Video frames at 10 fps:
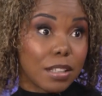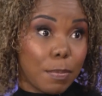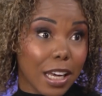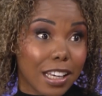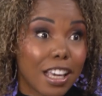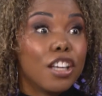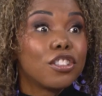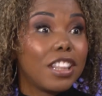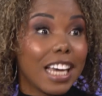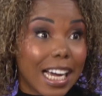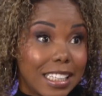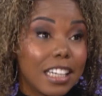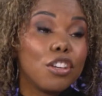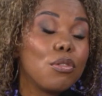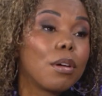big. So the idea
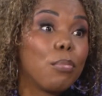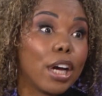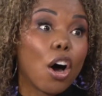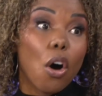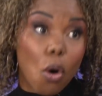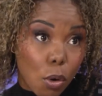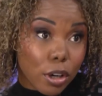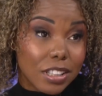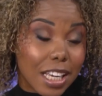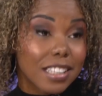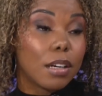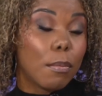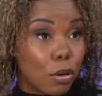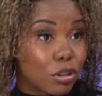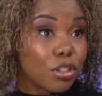that you can bring a horse as an
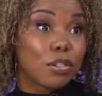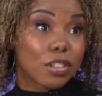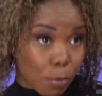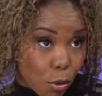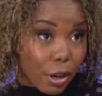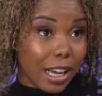emotional support